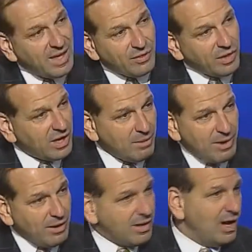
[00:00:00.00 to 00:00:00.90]
that thinking
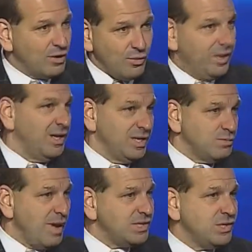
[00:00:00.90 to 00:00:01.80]
about concrete and
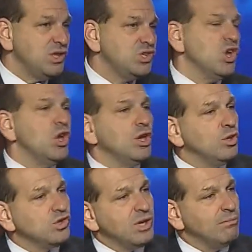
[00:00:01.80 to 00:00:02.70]
asbestos,
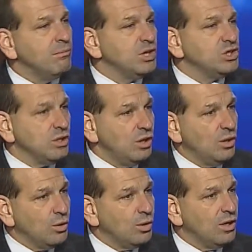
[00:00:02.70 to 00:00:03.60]
you'll see much
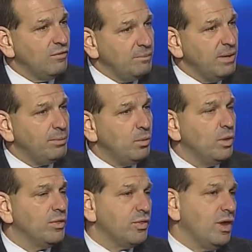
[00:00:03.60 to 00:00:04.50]
lower of people
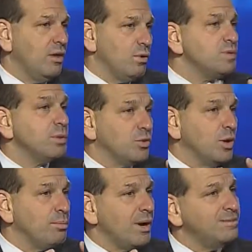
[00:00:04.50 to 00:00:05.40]
with
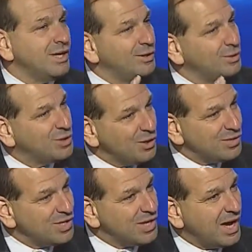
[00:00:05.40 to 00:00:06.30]
respiratory problems on the New
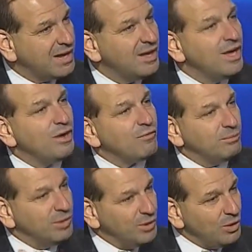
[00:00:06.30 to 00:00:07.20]
Jersey side
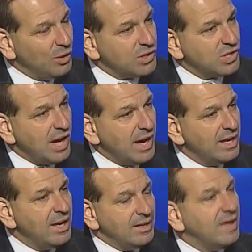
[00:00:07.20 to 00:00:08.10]
from the New York
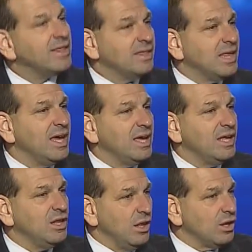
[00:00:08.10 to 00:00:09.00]
side. Not that they